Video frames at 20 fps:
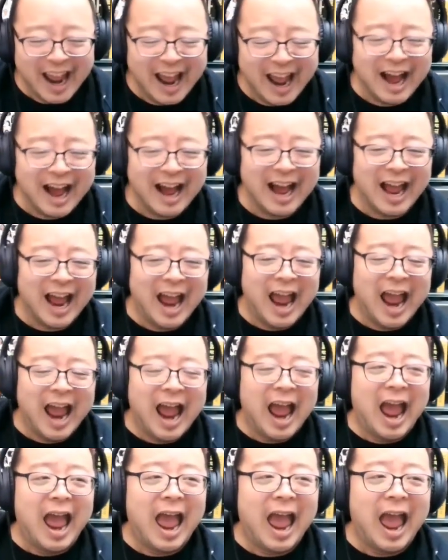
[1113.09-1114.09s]
uh,
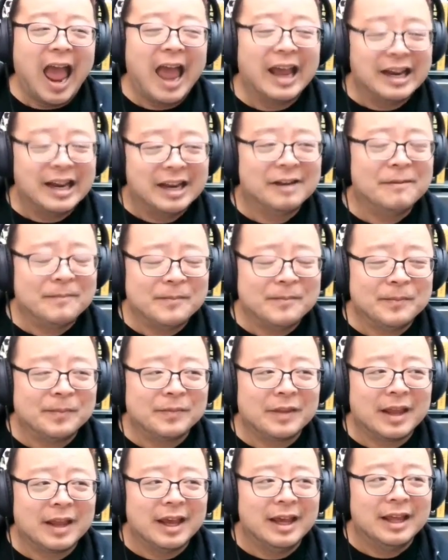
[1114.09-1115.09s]
and
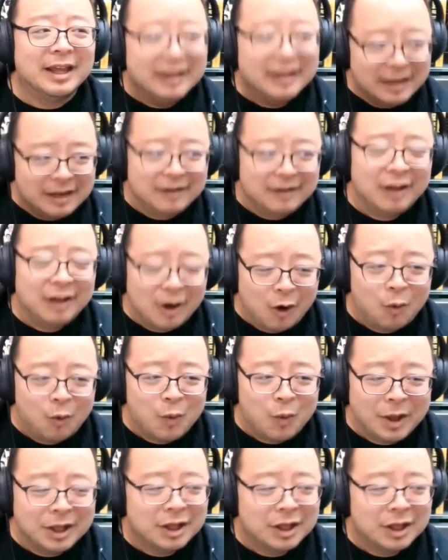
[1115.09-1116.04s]
when